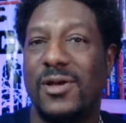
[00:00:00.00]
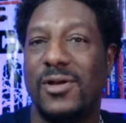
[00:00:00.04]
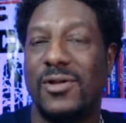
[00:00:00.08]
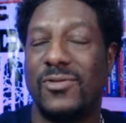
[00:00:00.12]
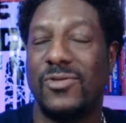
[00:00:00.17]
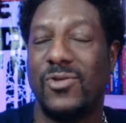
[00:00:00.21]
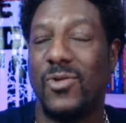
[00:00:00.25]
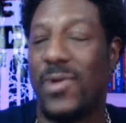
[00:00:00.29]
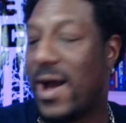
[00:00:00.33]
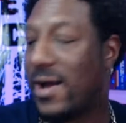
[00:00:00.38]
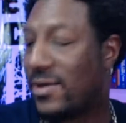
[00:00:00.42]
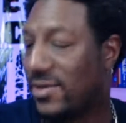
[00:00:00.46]

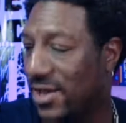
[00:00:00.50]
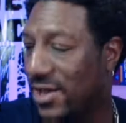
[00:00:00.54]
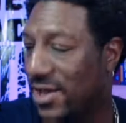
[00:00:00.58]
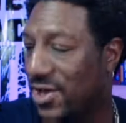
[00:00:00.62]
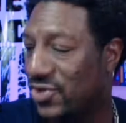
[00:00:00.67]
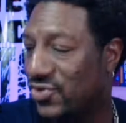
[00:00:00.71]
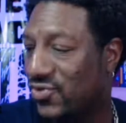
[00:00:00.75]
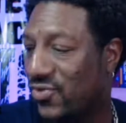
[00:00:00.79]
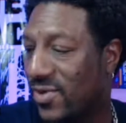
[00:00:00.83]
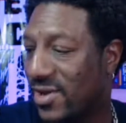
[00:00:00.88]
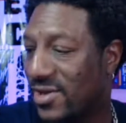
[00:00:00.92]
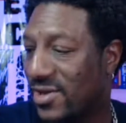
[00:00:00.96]
throughout the
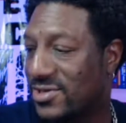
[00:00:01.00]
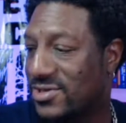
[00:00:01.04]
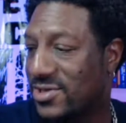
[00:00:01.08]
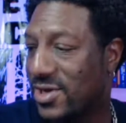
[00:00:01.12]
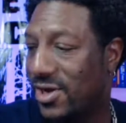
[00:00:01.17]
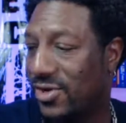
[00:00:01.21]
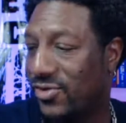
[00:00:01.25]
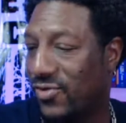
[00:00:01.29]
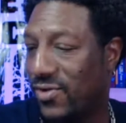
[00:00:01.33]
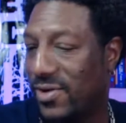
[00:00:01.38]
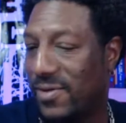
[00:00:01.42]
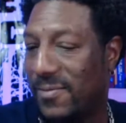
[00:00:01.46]
history of this
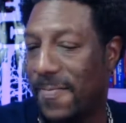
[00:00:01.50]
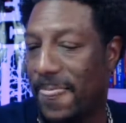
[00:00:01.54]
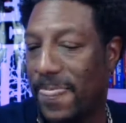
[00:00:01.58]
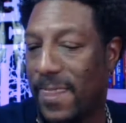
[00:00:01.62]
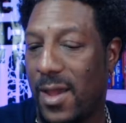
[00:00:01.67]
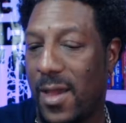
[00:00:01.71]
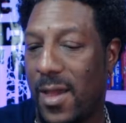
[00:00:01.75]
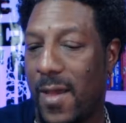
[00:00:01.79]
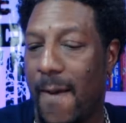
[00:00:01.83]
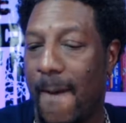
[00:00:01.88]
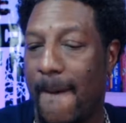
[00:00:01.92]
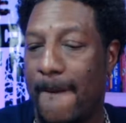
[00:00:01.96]
country.
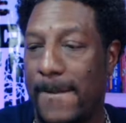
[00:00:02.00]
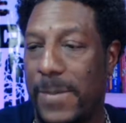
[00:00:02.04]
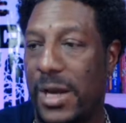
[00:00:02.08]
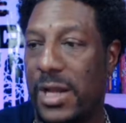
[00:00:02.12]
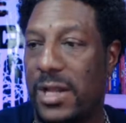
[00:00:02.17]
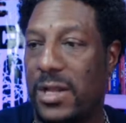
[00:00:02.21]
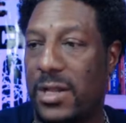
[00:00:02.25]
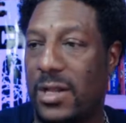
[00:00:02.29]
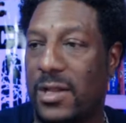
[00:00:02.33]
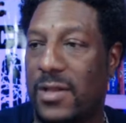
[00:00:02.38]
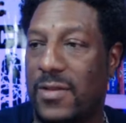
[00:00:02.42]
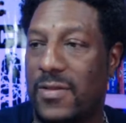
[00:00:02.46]

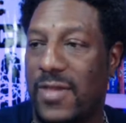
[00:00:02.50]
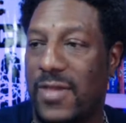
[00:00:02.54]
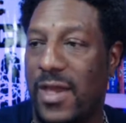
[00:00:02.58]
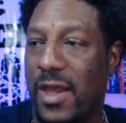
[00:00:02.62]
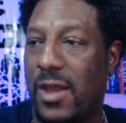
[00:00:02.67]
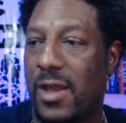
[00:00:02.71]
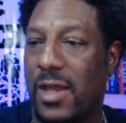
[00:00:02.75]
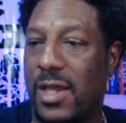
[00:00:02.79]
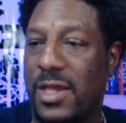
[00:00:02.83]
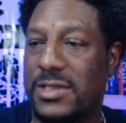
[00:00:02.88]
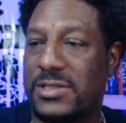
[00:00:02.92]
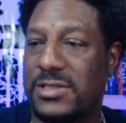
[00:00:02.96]
But
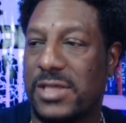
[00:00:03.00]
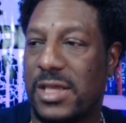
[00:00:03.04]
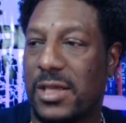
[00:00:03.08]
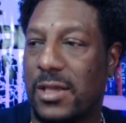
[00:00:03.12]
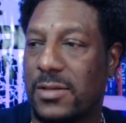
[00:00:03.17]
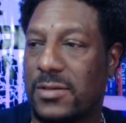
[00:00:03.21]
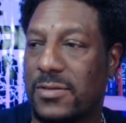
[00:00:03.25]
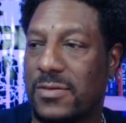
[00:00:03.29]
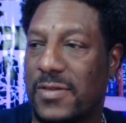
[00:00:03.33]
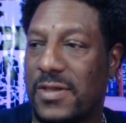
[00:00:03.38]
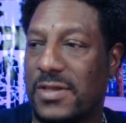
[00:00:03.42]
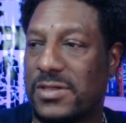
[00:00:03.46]

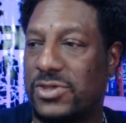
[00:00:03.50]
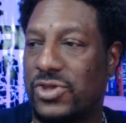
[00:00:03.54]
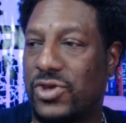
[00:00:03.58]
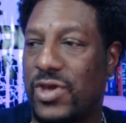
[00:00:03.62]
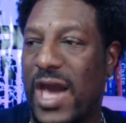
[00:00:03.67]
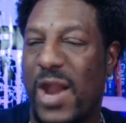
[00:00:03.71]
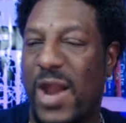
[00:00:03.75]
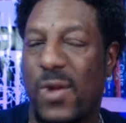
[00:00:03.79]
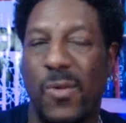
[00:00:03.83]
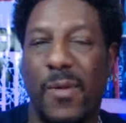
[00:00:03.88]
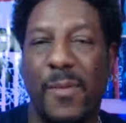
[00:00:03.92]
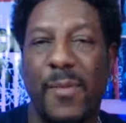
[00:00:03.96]
you
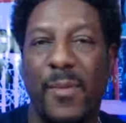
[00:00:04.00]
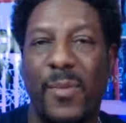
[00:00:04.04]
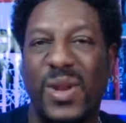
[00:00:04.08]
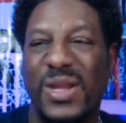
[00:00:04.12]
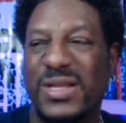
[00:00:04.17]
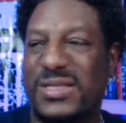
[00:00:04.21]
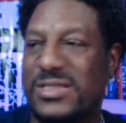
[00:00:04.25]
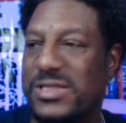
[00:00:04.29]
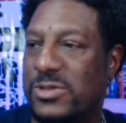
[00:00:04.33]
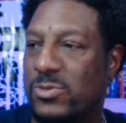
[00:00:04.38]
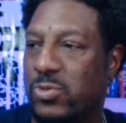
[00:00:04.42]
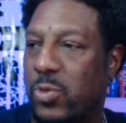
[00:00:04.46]
got to remember,
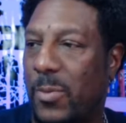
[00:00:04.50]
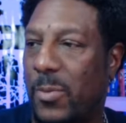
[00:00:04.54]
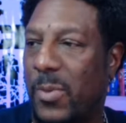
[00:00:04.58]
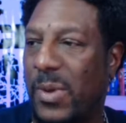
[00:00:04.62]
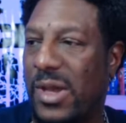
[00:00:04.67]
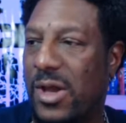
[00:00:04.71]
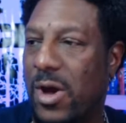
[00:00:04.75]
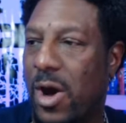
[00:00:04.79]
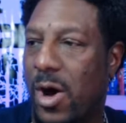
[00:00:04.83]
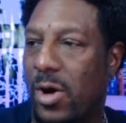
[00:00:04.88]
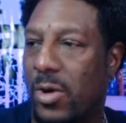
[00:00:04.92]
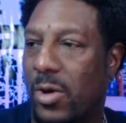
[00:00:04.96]
this is what we
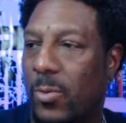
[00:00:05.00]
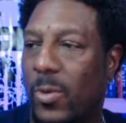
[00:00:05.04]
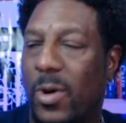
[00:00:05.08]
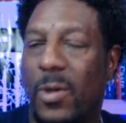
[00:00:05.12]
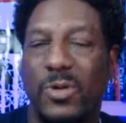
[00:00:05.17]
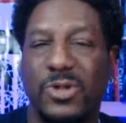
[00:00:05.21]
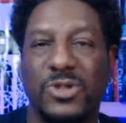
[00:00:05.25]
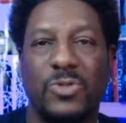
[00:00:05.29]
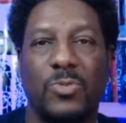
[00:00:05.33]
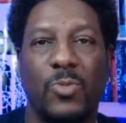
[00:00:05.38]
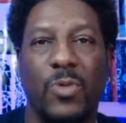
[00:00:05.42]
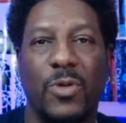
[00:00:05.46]
call, what
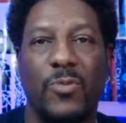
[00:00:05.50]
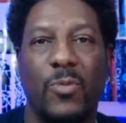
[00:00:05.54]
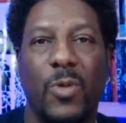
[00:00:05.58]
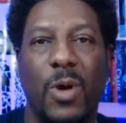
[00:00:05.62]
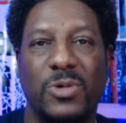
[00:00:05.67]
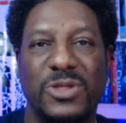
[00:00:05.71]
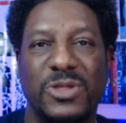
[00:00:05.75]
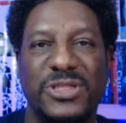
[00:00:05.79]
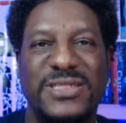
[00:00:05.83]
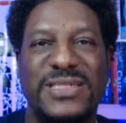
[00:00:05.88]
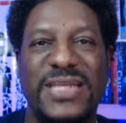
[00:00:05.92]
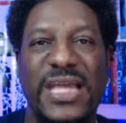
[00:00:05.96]

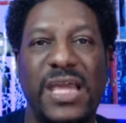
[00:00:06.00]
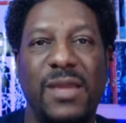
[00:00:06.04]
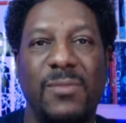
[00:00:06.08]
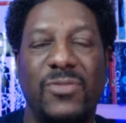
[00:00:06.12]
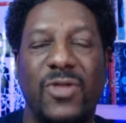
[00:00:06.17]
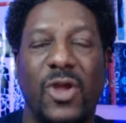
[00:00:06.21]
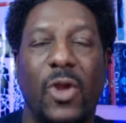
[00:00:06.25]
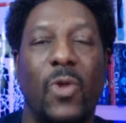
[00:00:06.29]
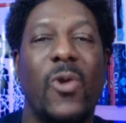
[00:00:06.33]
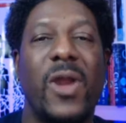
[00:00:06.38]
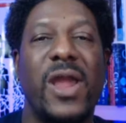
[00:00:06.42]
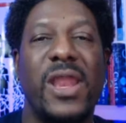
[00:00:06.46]
was deemed the
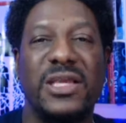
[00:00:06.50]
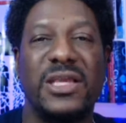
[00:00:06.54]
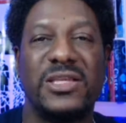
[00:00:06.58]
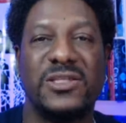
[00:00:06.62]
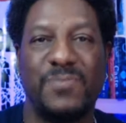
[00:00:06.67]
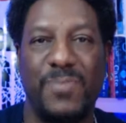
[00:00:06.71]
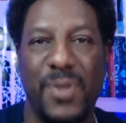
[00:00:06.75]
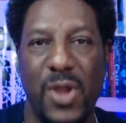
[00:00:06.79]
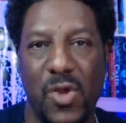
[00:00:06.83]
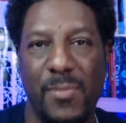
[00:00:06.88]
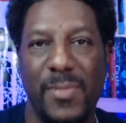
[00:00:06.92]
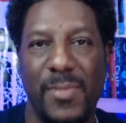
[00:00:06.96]
great
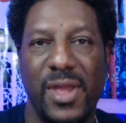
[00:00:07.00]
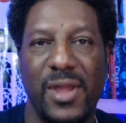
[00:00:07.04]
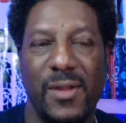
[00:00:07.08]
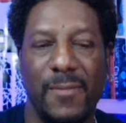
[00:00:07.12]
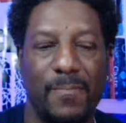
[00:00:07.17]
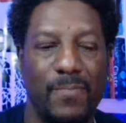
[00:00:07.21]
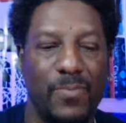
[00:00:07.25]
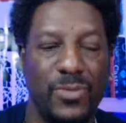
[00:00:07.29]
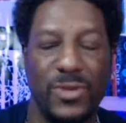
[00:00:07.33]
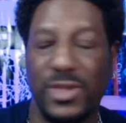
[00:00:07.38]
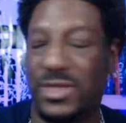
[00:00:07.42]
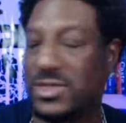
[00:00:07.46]
experiment,
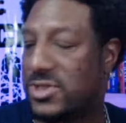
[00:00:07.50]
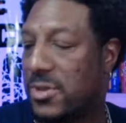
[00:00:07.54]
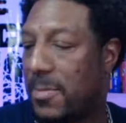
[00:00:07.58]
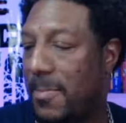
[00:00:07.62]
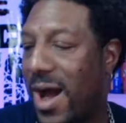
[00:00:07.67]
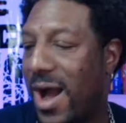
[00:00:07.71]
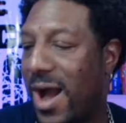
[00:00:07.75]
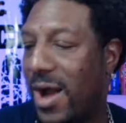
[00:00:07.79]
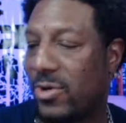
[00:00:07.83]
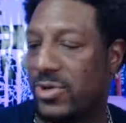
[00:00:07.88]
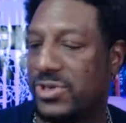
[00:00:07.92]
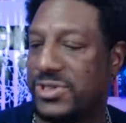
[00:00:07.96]
this
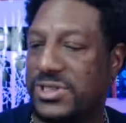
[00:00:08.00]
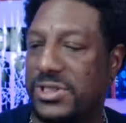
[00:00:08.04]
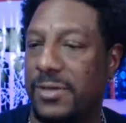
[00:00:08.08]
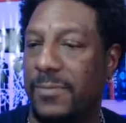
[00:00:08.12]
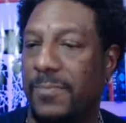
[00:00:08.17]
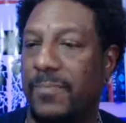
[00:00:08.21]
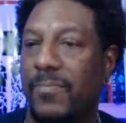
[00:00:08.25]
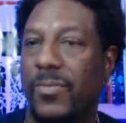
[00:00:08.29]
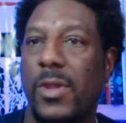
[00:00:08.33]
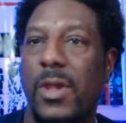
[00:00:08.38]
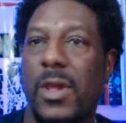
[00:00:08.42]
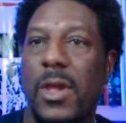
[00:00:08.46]
democracy.
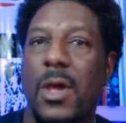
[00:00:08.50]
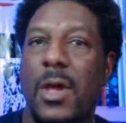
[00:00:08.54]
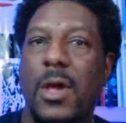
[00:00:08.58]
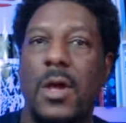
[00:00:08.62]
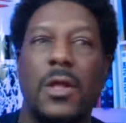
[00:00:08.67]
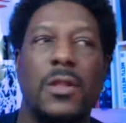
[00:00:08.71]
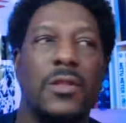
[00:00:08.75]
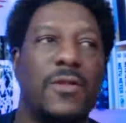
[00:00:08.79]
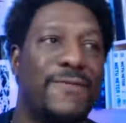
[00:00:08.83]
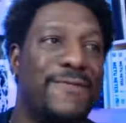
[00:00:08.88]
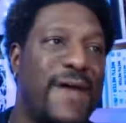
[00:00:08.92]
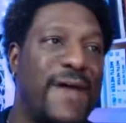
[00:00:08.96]

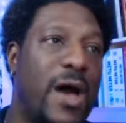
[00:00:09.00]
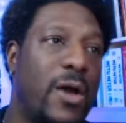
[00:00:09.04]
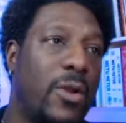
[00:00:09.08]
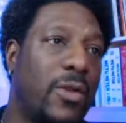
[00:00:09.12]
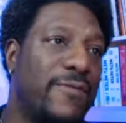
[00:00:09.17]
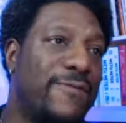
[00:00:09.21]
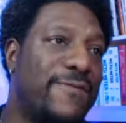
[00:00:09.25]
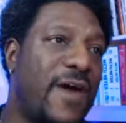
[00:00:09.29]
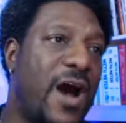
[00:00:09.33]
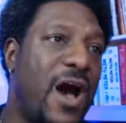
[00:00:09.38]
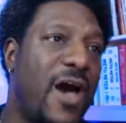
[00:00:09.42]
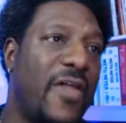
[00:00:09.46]
The founding
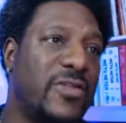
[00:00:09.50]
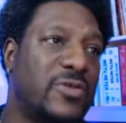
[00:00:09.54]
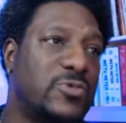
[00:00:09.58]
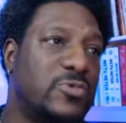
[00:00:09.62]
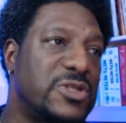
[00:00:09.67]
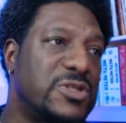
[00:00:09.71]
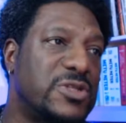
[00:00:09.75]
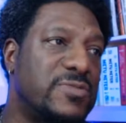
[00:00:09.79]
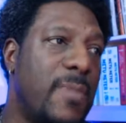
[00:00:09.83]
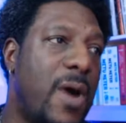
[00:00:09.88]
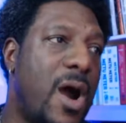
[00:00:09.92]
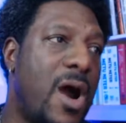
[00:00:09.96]
fathers were
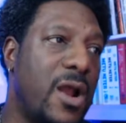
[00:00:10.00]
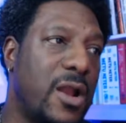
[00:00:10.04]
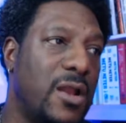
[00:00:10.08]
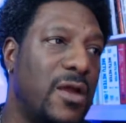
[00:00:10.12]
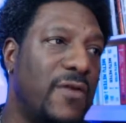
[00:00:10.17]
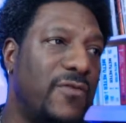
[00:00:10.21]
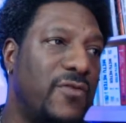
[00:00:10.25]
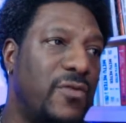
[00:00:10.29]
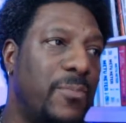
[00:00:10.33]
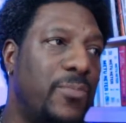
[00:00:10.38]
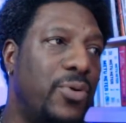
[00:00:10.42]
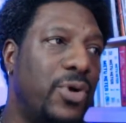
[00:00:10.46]
smart
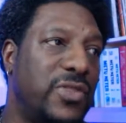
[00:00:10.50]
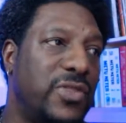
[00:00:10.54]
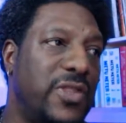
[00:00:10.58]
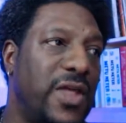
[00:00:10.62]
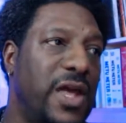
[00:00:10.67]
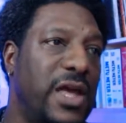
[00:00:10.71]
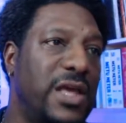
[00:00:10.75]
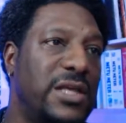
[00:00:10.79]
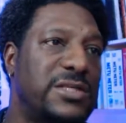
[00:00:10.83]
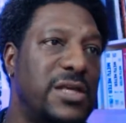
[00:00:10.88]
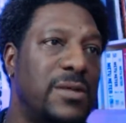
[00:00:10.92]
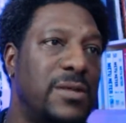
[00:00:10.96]
enough to put
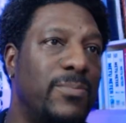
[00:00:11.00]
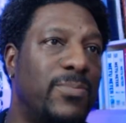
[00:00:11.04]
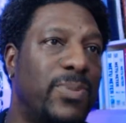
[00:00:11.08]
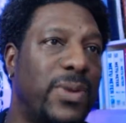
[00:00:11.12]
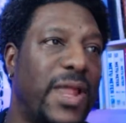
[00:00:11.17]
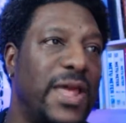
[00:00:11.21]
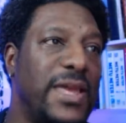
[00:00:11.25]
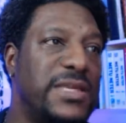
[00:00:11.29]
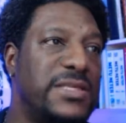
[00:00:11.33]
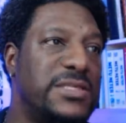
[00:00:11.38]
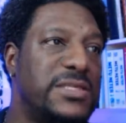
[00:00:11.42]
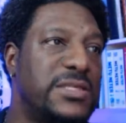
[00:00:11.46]
things in
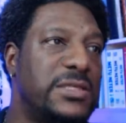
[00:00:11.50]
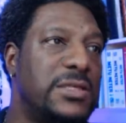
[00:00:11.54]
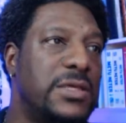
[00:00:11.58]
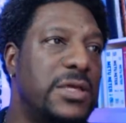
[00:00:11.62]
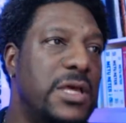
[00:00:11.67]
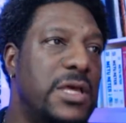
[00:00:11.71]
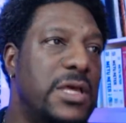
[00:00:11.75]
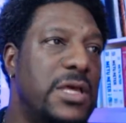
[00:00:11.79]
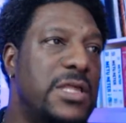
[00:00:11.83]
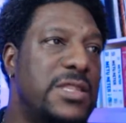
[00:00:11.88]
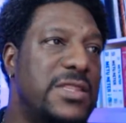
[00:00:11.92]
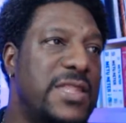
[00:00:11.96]
place
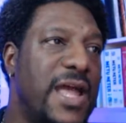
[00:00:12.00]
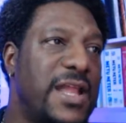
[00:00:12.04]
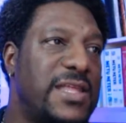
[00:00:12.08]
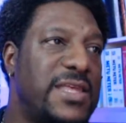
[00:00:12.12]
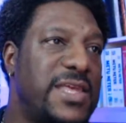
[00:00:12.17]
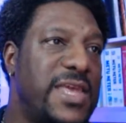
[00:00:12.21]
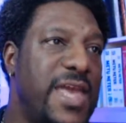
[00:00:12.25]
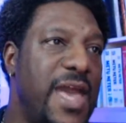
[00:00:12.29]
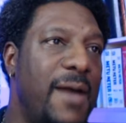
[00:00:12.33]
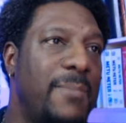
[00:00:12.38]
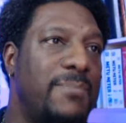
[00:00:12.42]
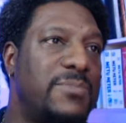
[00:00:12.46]
that
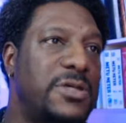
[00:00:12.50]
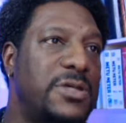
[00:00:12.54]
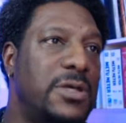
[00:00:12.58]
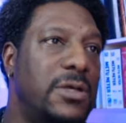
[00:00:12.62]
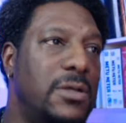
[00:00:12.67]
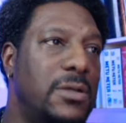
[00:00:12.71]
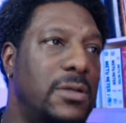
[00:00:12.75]
kept